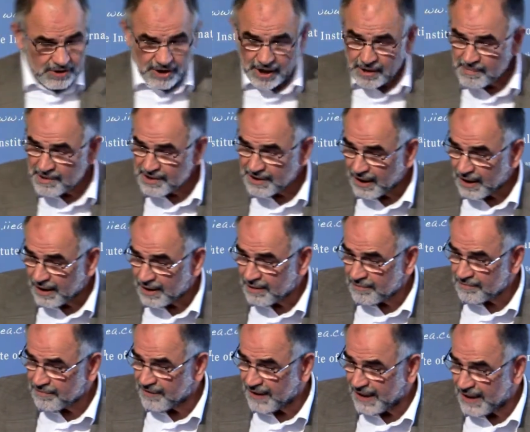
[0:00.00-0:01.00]
in terms
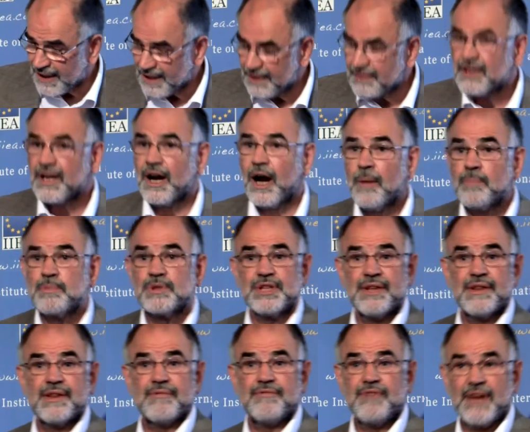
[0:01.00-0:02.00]
of the
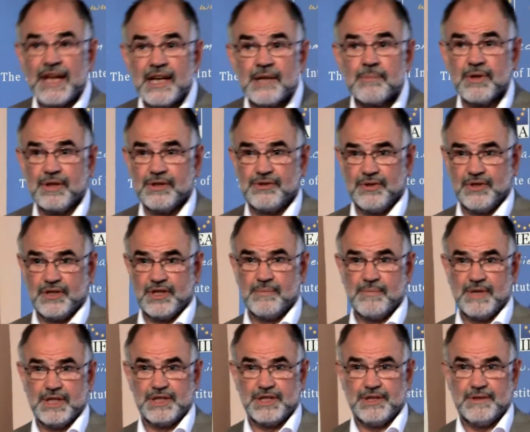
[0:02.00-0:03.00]
options available to the
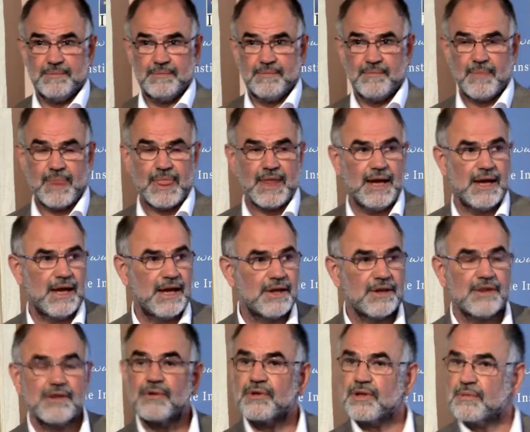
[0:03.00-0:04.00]
Commission,
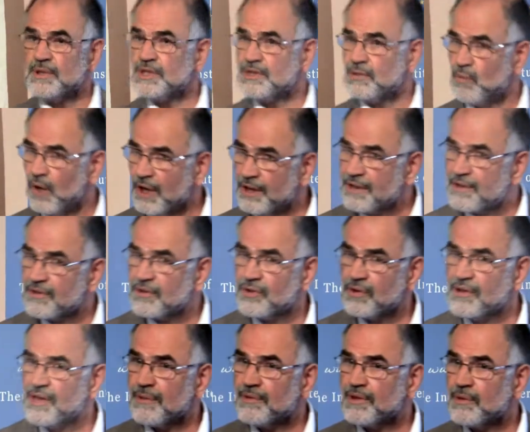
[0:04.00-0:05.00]
so the Commission wants to
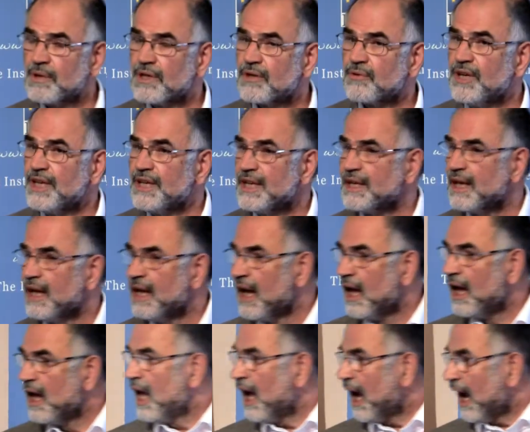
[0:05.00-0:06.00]
do something with greening,
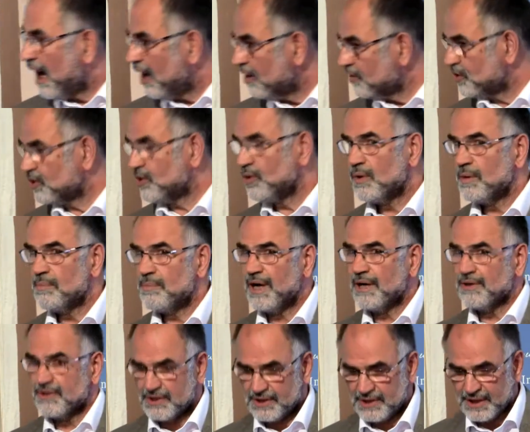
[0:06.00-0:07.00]
how to go
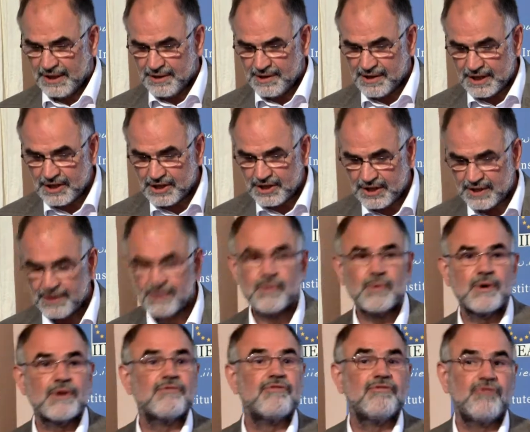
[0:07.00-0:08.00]
about it. And essentially, there
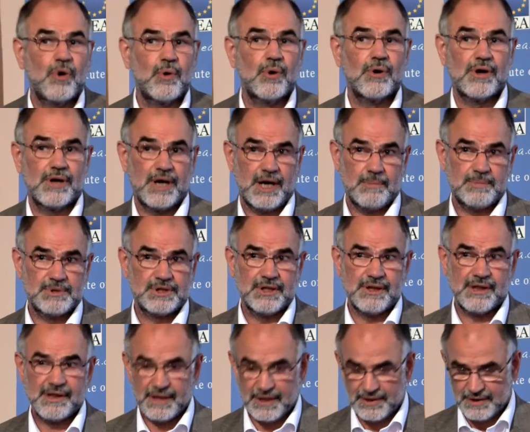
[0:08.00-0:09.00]
were four
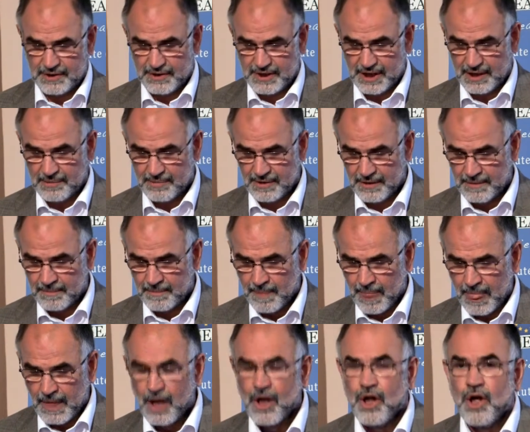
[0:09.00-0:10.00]
options on the table.
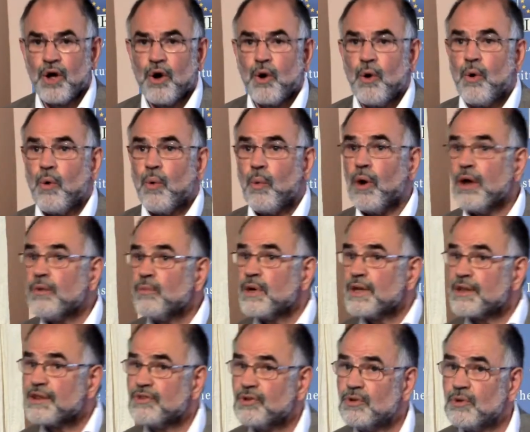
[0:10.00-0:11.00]
One
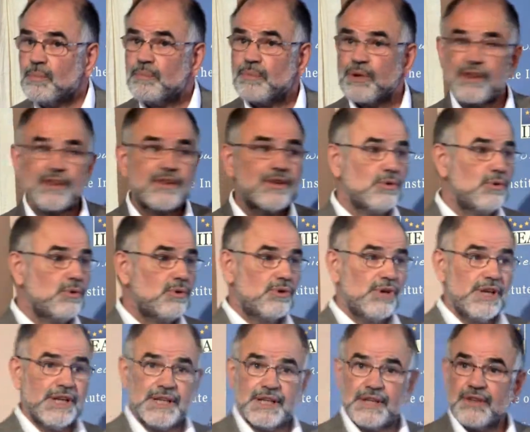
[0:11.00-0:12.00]
was to pursue
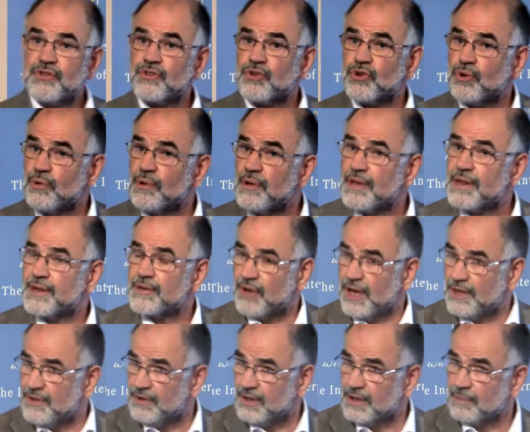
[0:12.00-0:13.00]
greening through
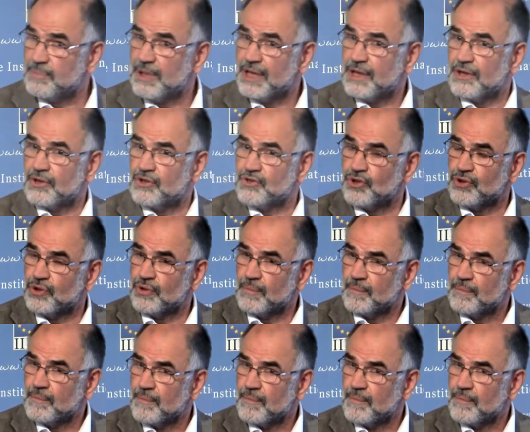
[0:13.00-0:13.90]
strengthening Pillar 2.